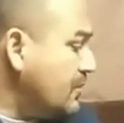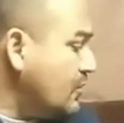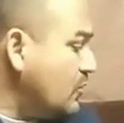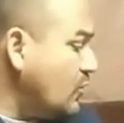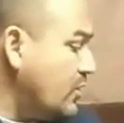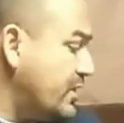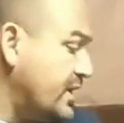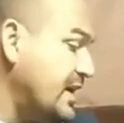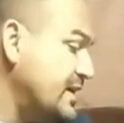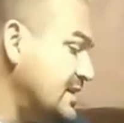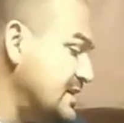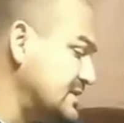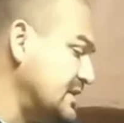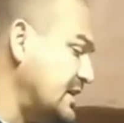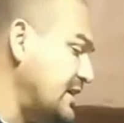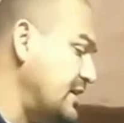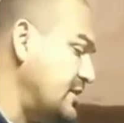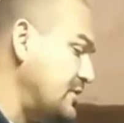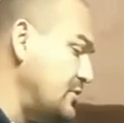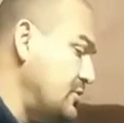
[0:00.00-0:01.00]
What I
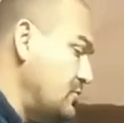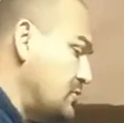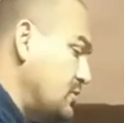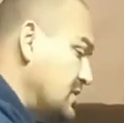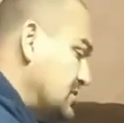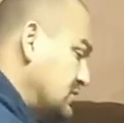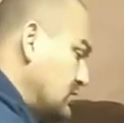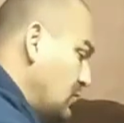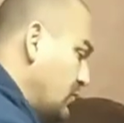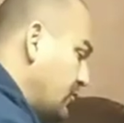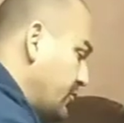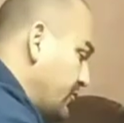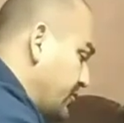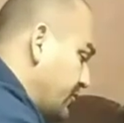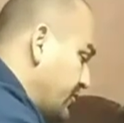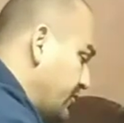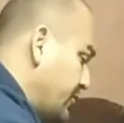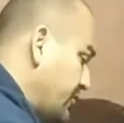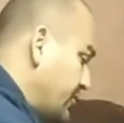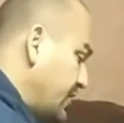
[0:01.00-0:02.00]
decided to do was
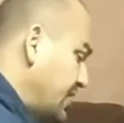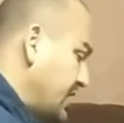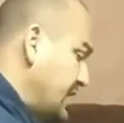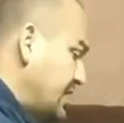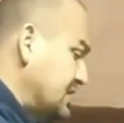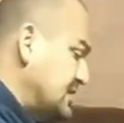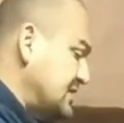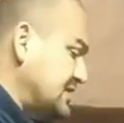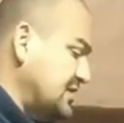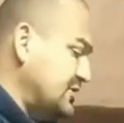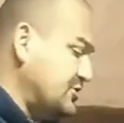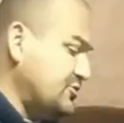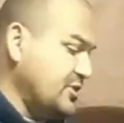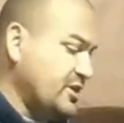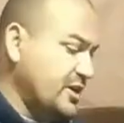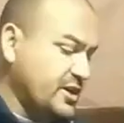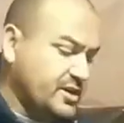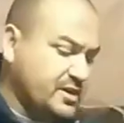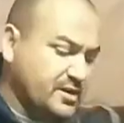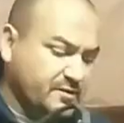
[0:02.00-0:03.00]
order a sit
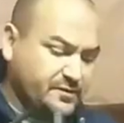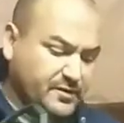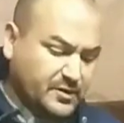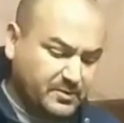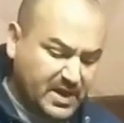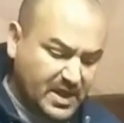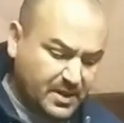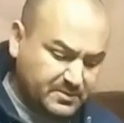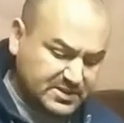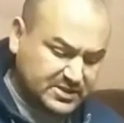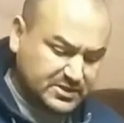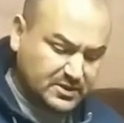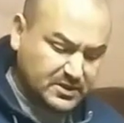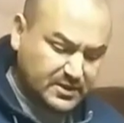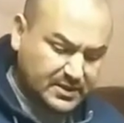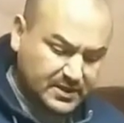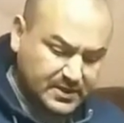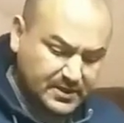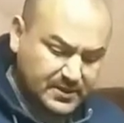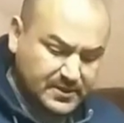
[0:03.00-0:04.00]
drag from
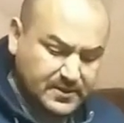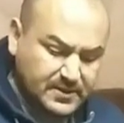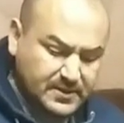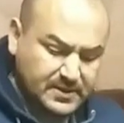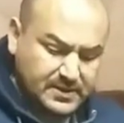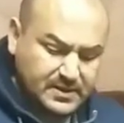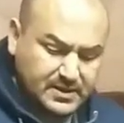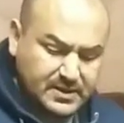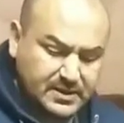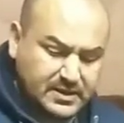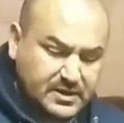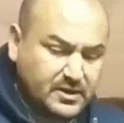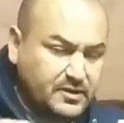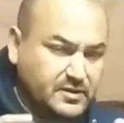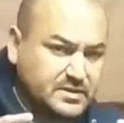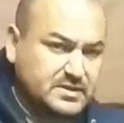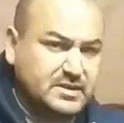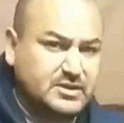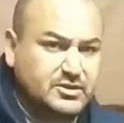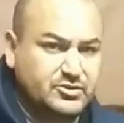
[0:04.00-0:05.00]
Amazon. Now the
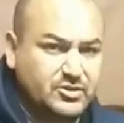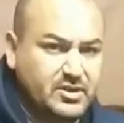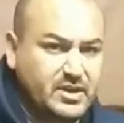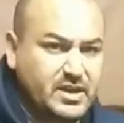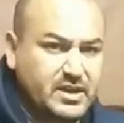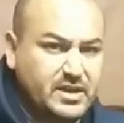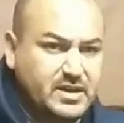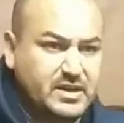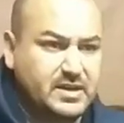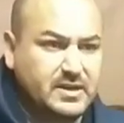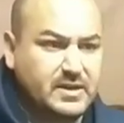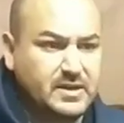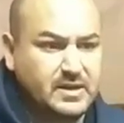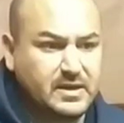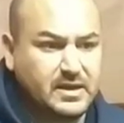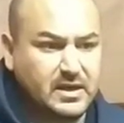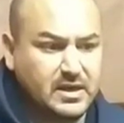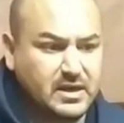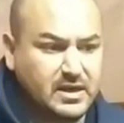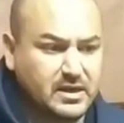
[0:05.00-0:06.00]
sit drag,
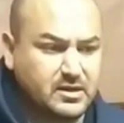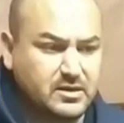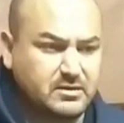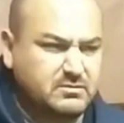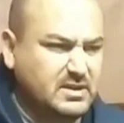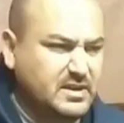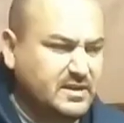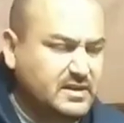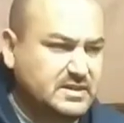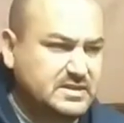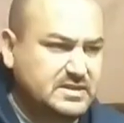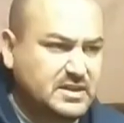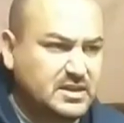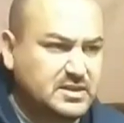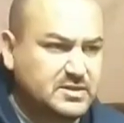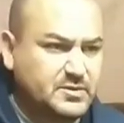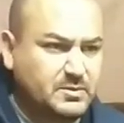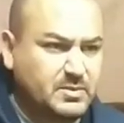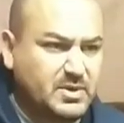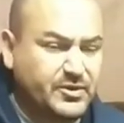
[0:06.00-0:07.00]
I think
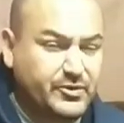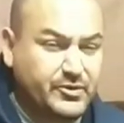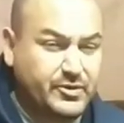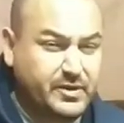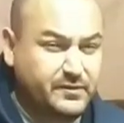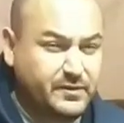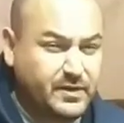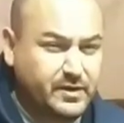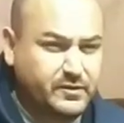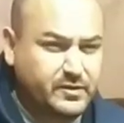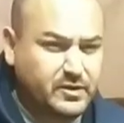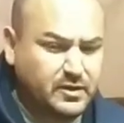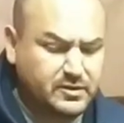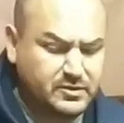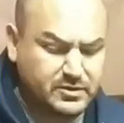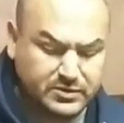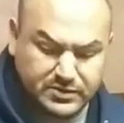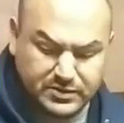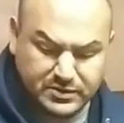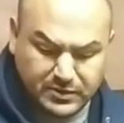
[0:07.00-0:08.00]
sells for about $35
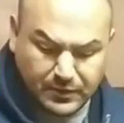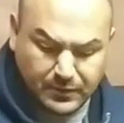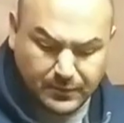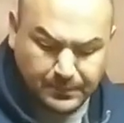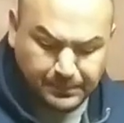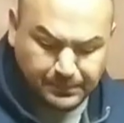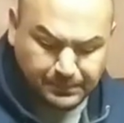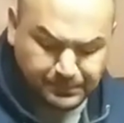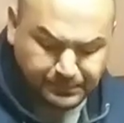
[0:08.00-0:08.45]
or so.